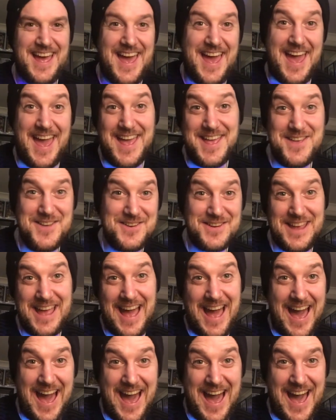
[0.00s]
hey you
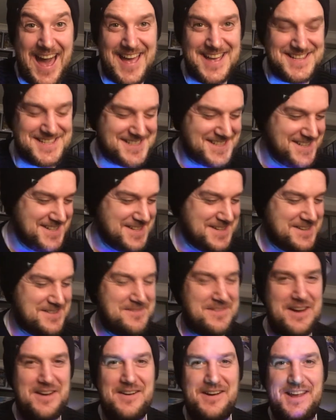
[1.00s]
guys,
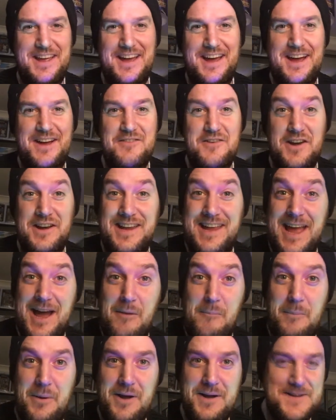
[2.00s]
very
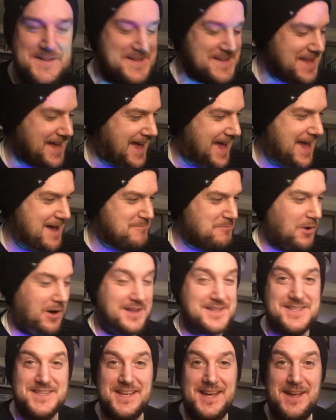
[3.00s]
camp,
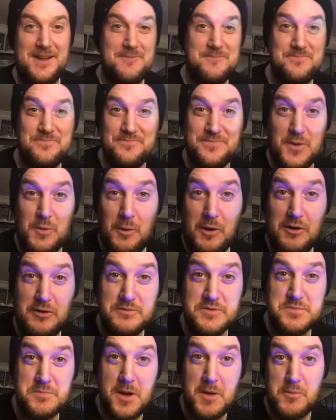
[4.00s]
but
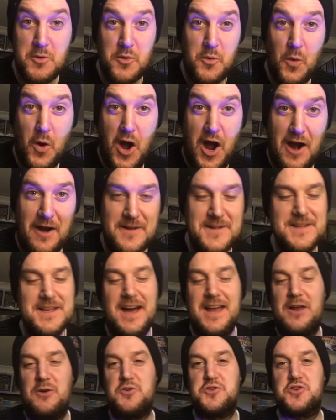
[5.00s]
welcome to my boudoir,
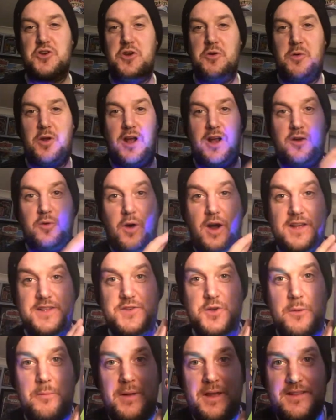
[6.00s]
and I'll show you what I acquired.
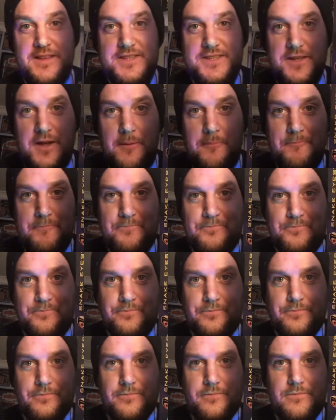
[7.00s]
So I picked this up.
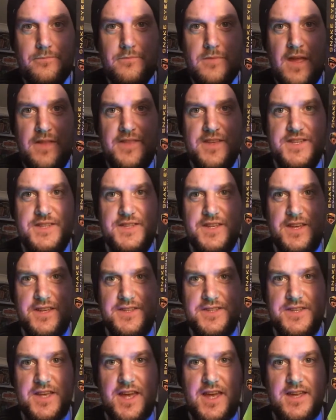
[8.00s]
This
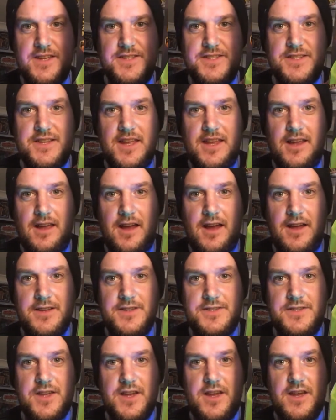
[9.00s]
is a Snake
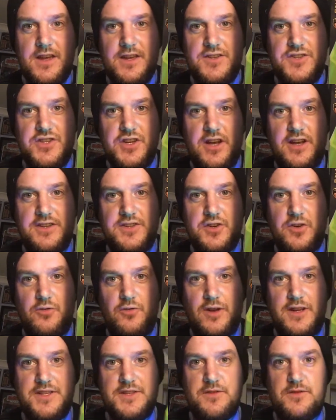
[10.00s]
Eyes G.I. Joe
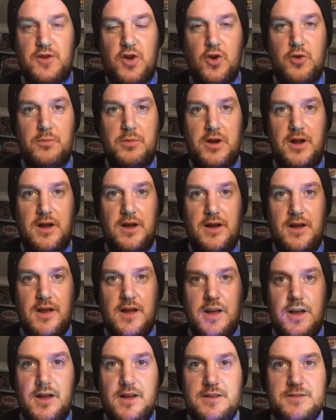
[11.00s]
Rise of Cobra
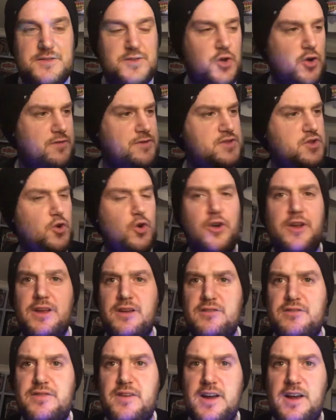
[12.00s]
sort of
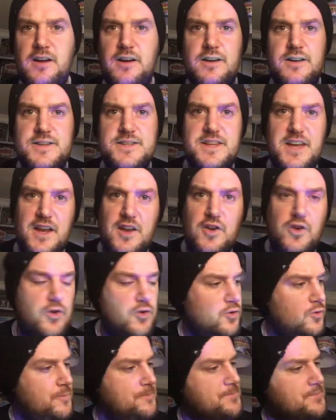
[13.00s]
talking figure. He's kind of
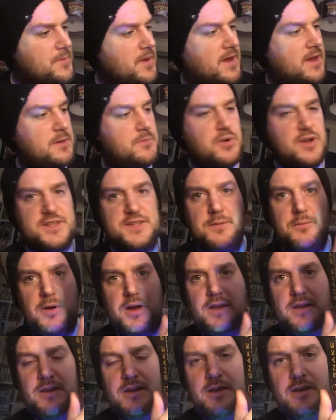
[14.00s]
cool. You press the
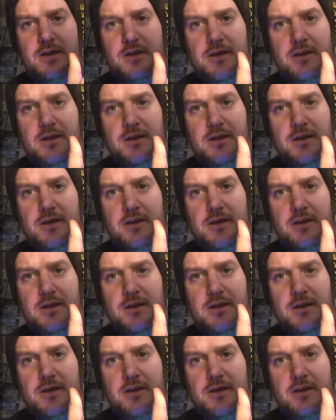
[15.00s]
button.